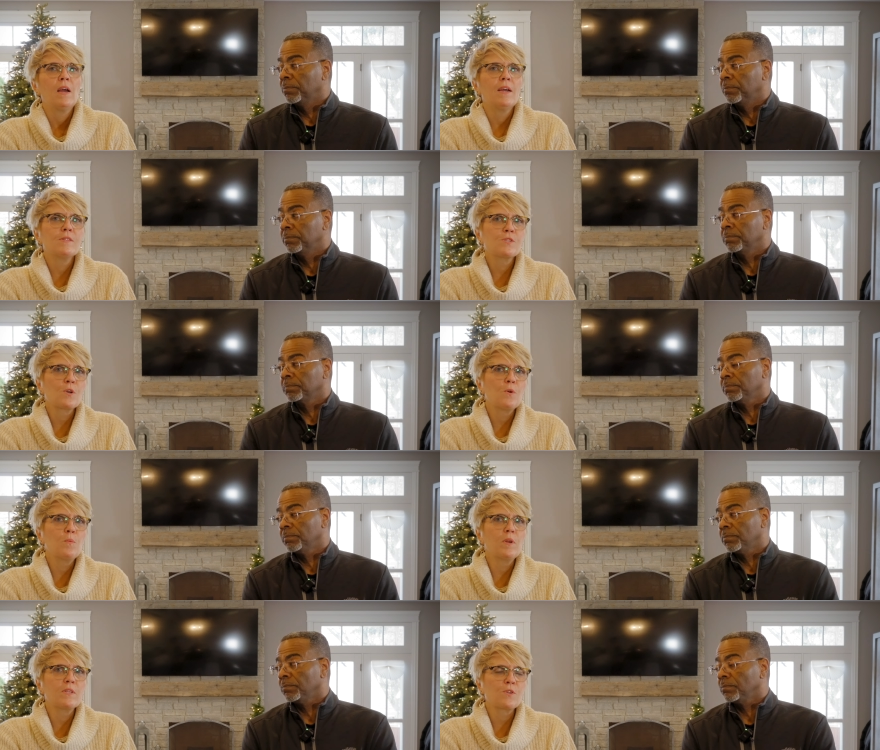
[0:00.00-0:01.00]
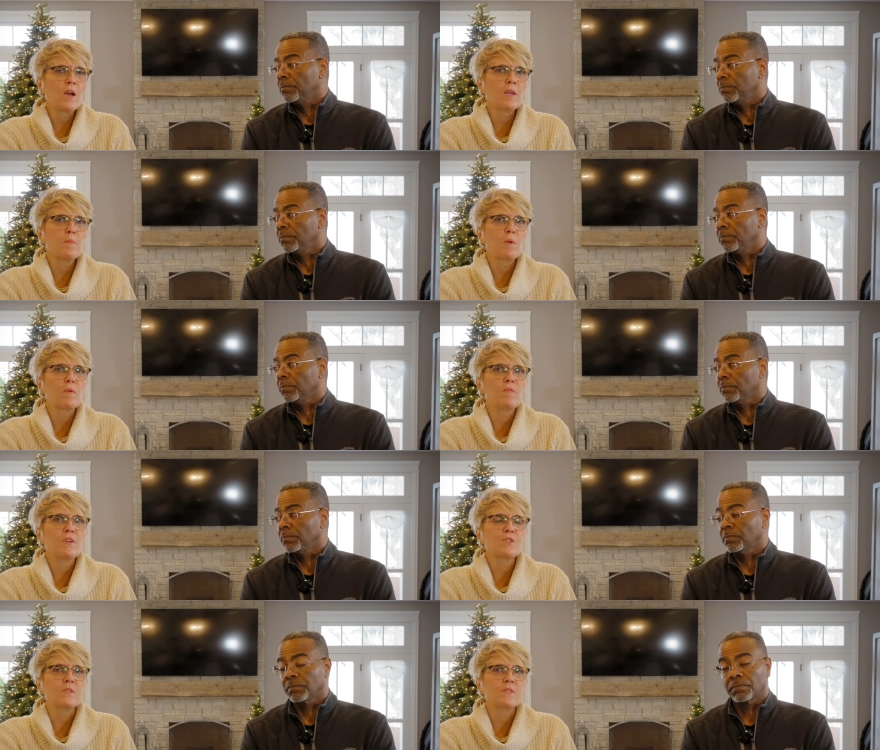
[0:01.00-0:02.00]
Speaker 1: And so when he's talking about
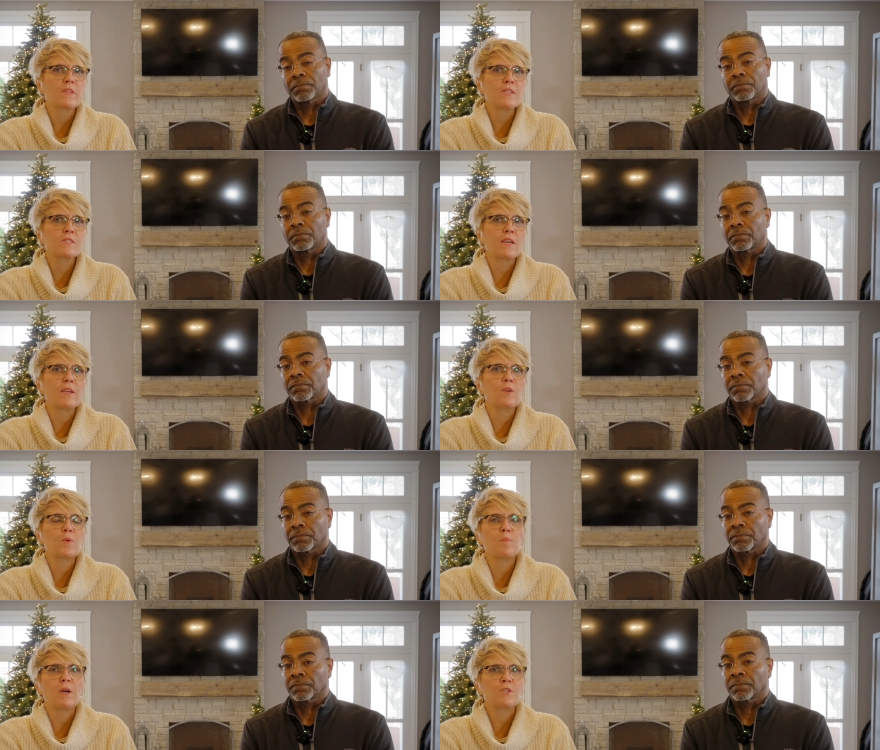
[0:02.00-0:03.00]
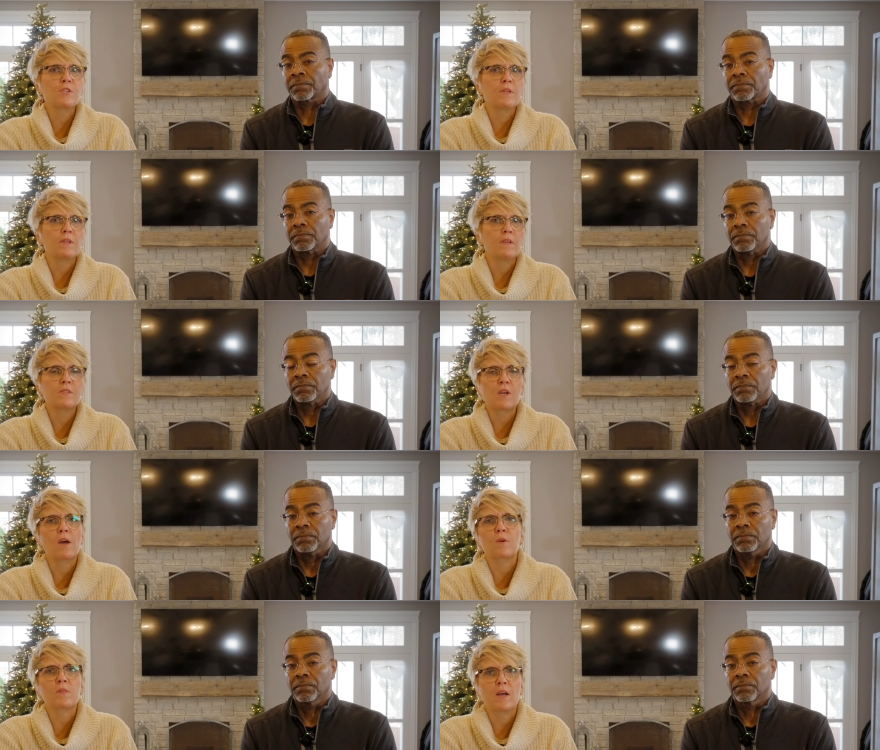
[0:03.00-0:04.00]
revisions, let's say your budget is
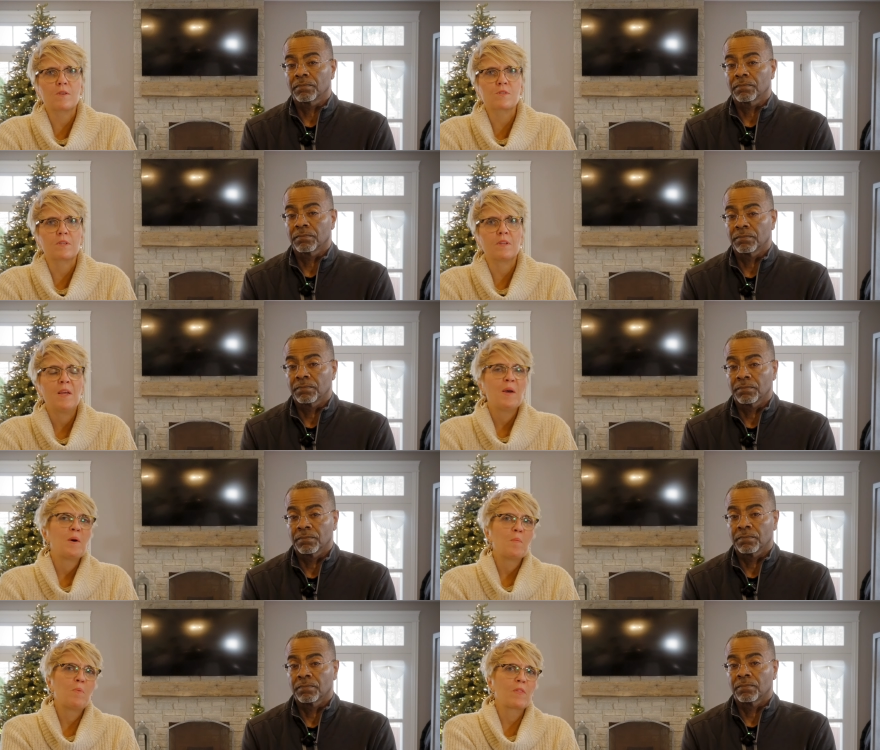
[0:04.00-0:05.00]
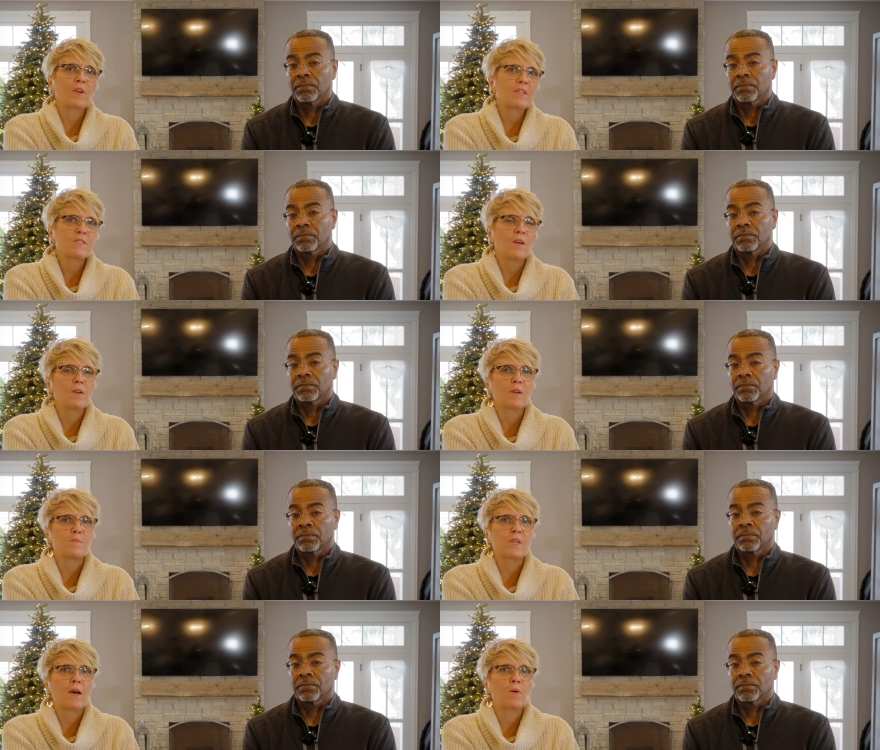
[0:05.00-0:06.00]
$100,000, but the consultant
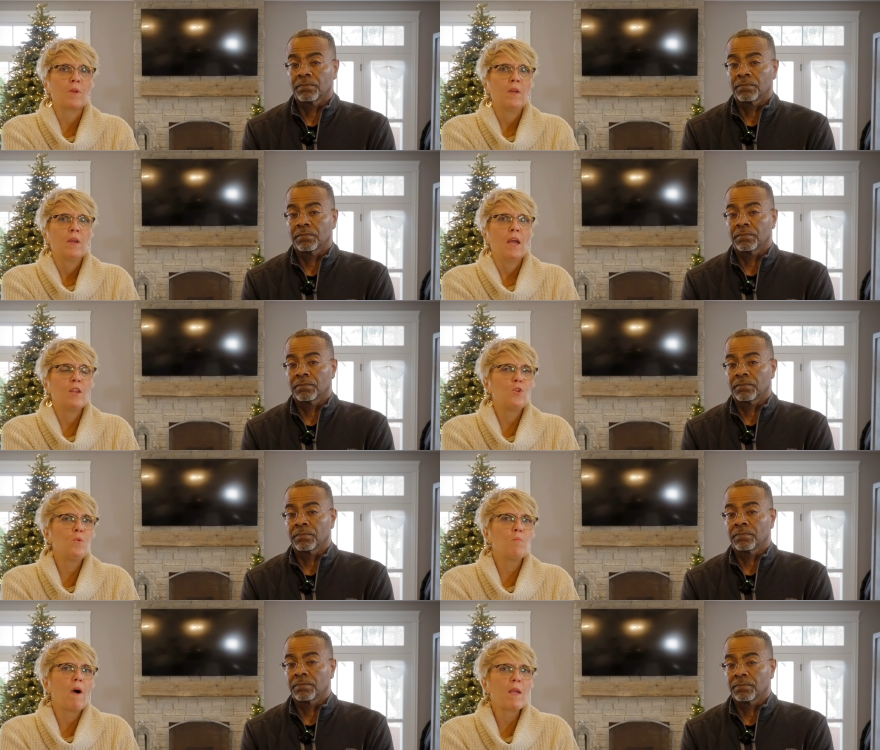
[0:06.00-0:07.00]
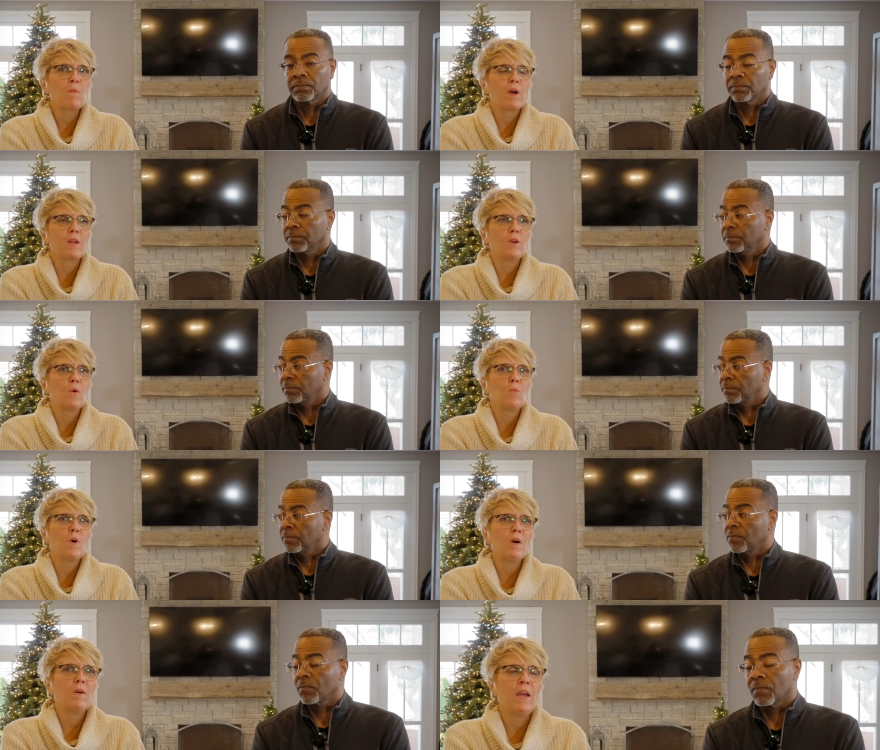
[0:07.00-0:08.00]
comes out and you might want to know,
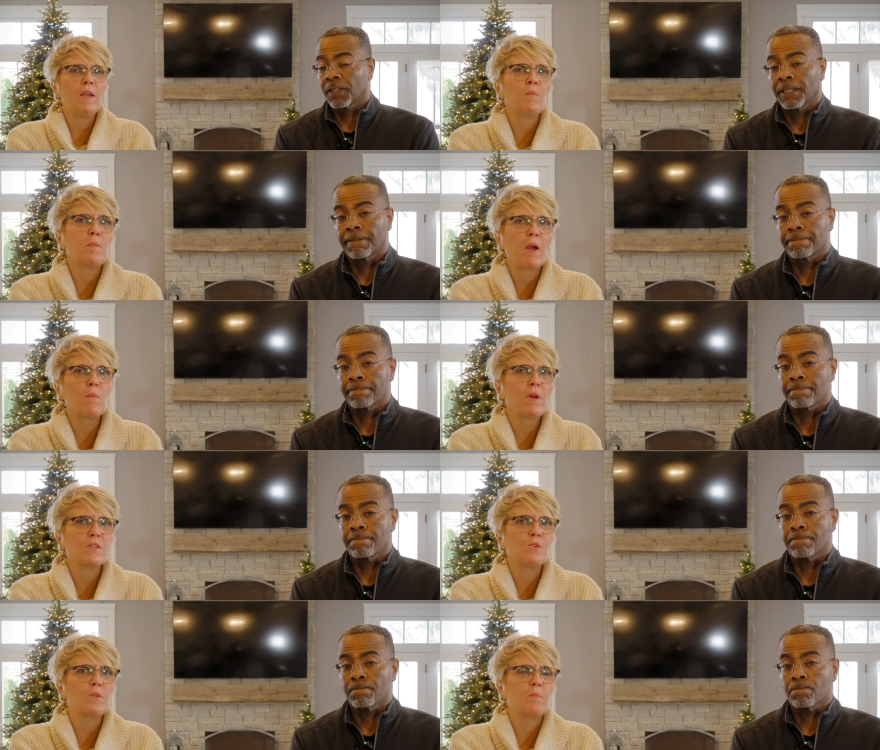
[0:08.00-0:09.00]
well, hey, we might want to do the